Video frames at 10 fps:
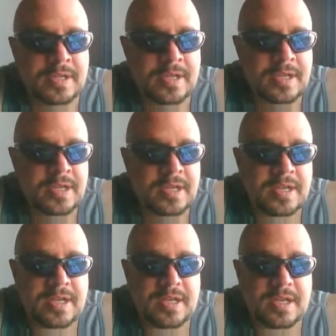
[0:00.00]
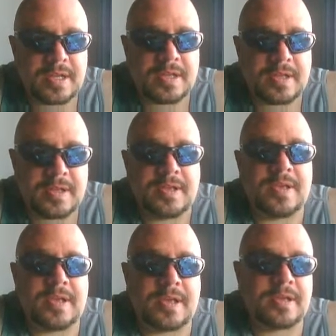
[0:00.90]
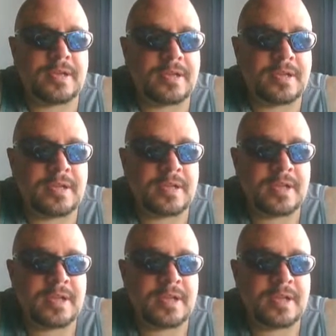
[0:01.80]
(silence)